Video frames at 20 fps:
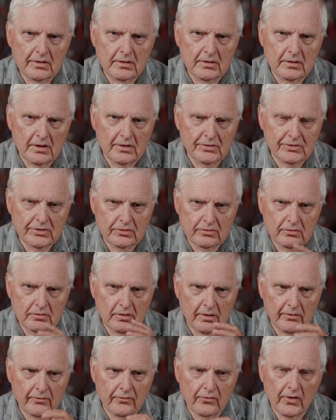issue
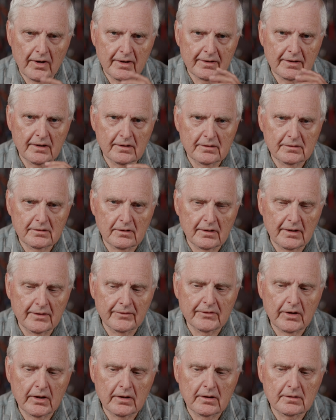of right hand to
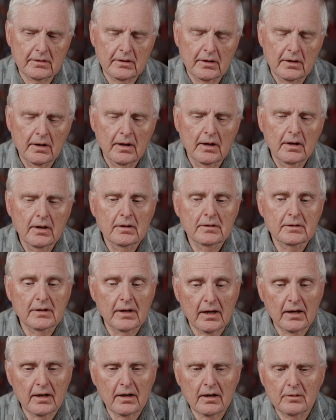left hand.
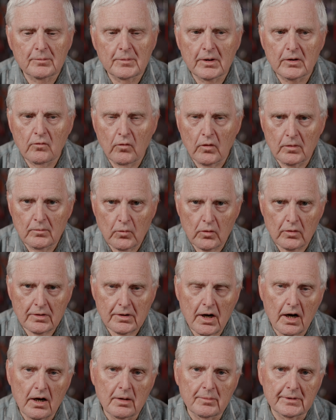Now, I'll make one more
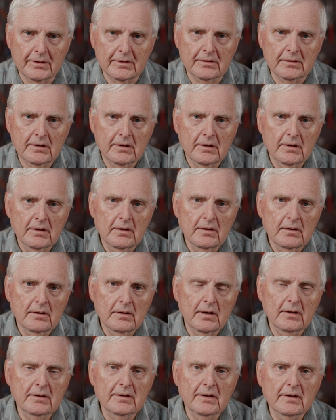comment,
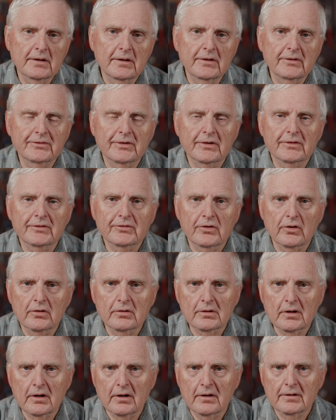and that is that
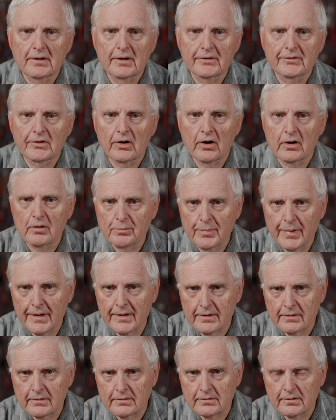certain clarinets are
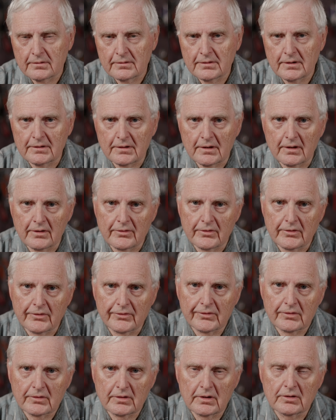better than
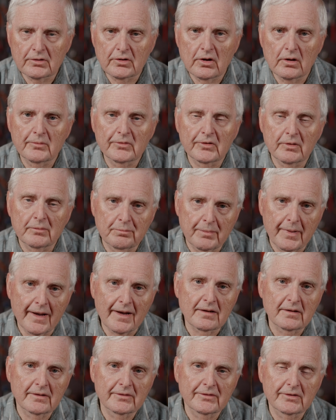others in terms of
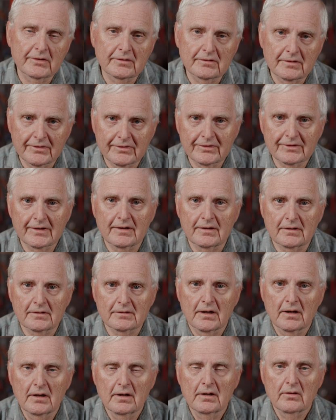balancing the sound
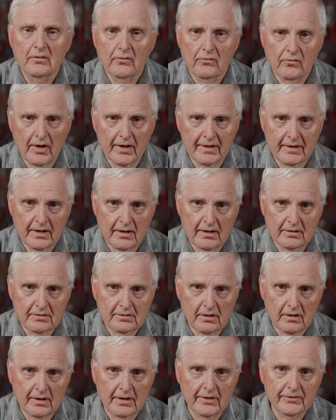right hand
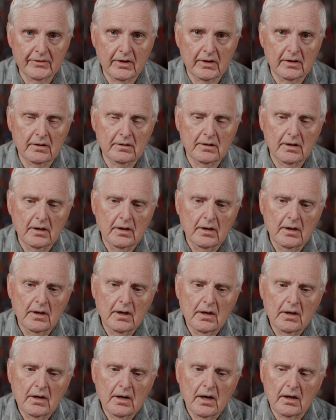to left hand.
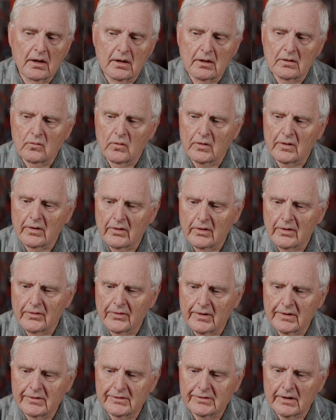One of the
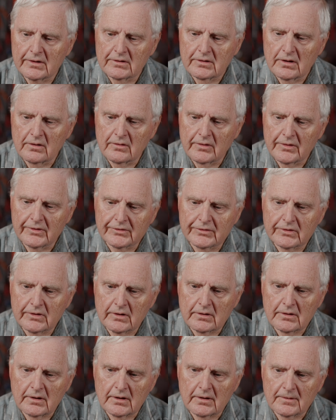things I noticed,
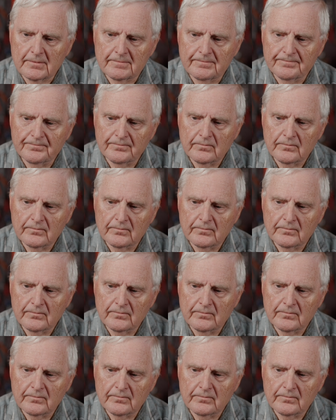I'll